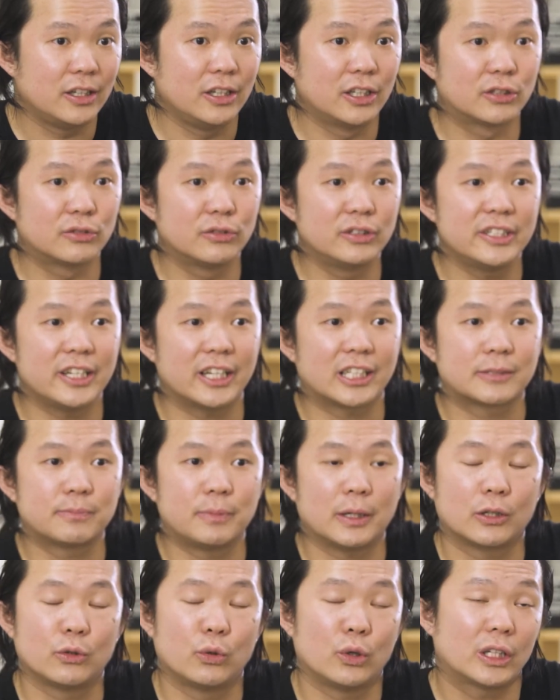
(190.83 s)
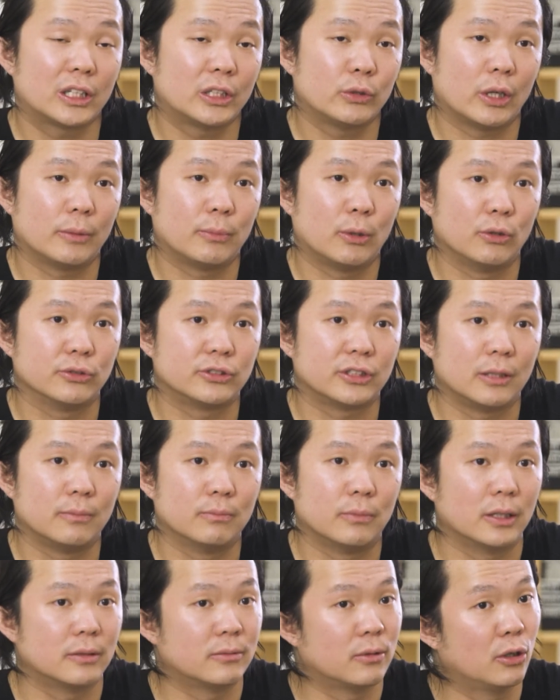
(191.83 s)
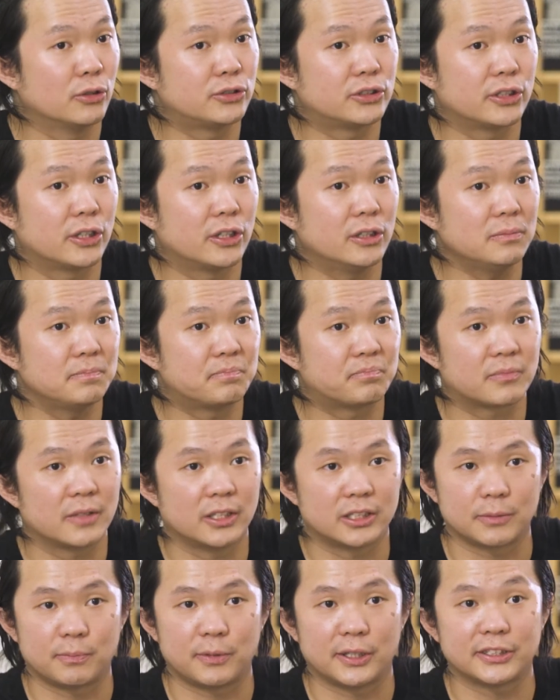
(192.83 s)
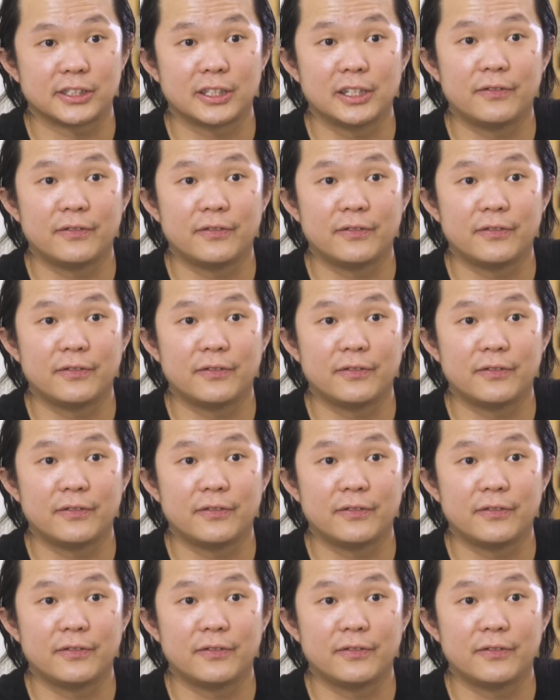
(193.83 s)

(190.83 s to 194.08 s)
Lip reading: you don't really expect quality web hosting, but Hostinger is surprisingly